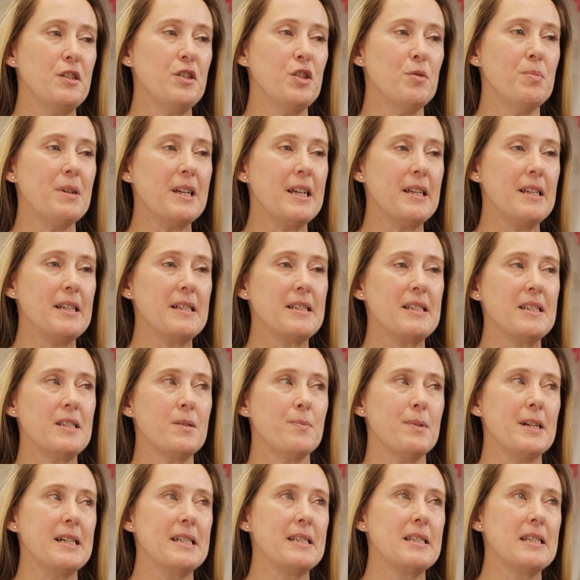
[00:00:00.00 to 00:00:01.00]
New Beginnings is
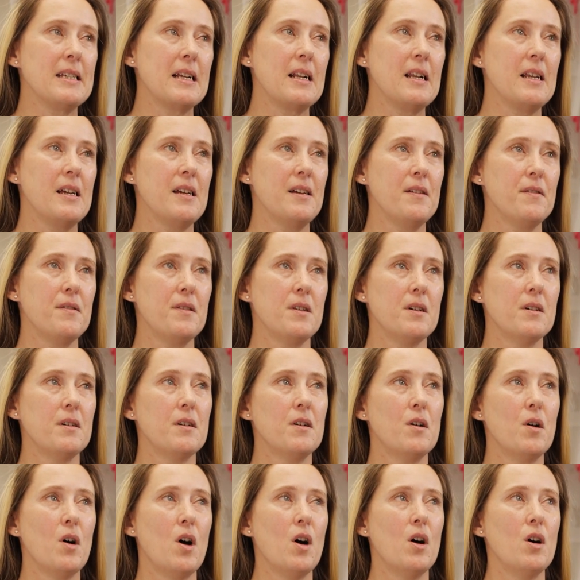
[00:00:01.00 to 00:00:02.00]
basically
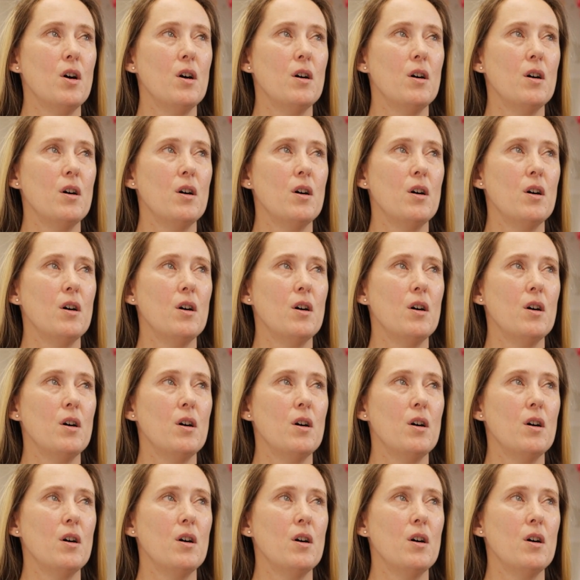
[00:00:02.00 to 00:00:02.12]
the